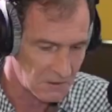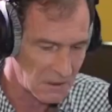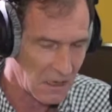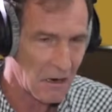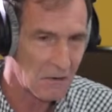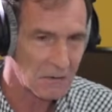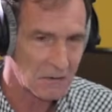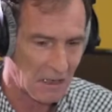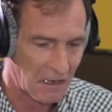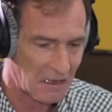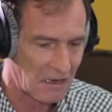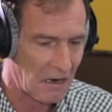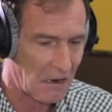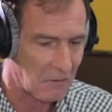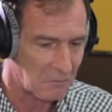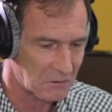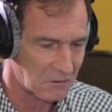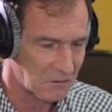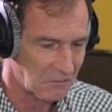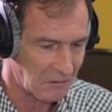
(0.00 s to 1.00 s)
there's of culture. There's loads of
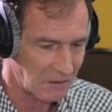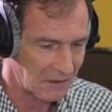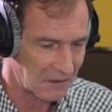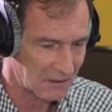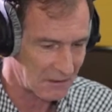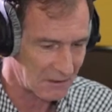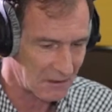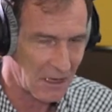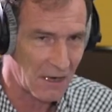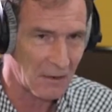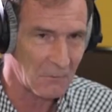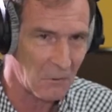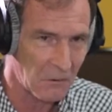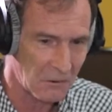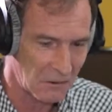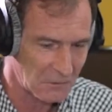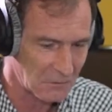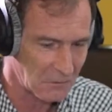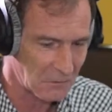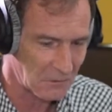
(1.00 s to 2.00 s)
culture in this town. What
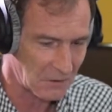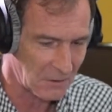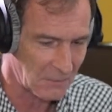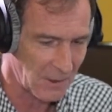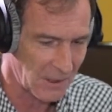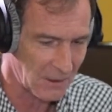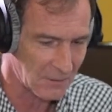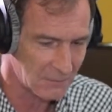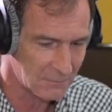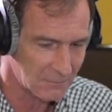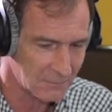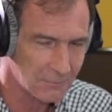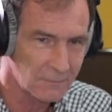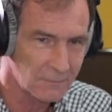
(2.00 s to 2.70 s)
are you talking about?